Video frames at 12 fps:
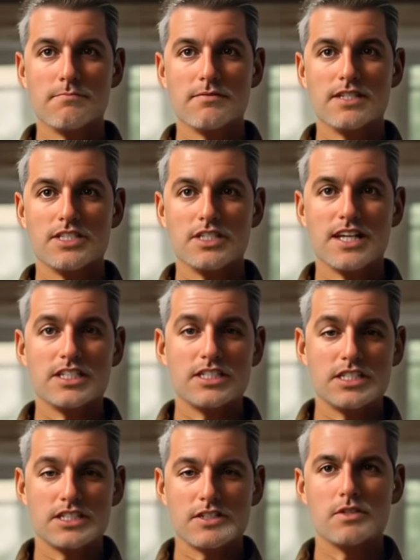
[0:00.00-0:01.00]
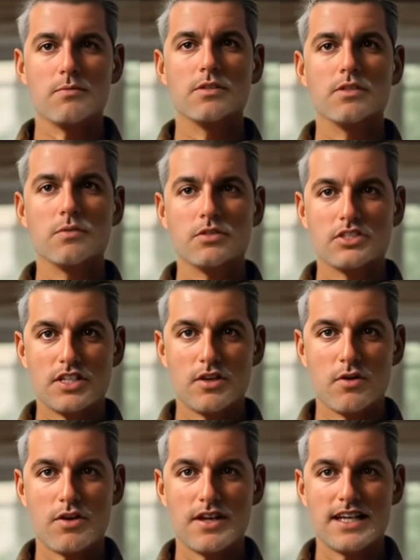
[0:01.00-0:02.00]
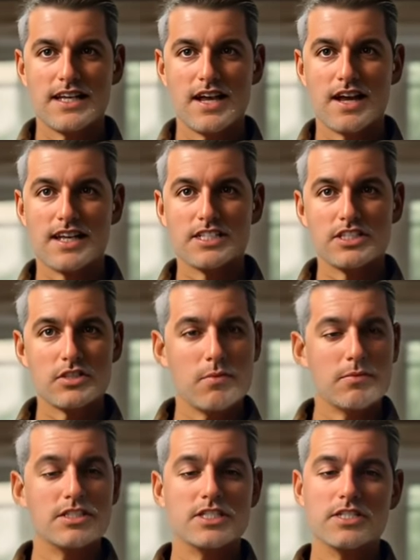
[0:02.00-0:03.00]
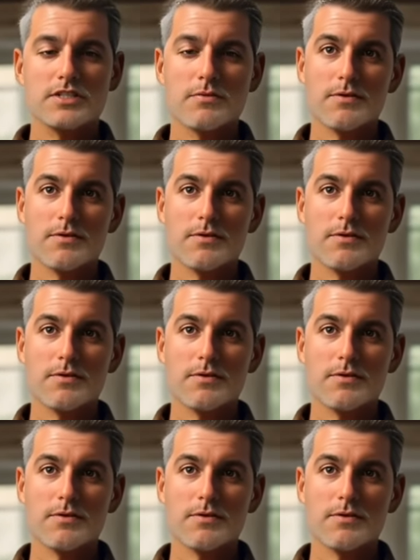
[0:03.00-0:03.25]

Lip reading: That is necessary with those general AI services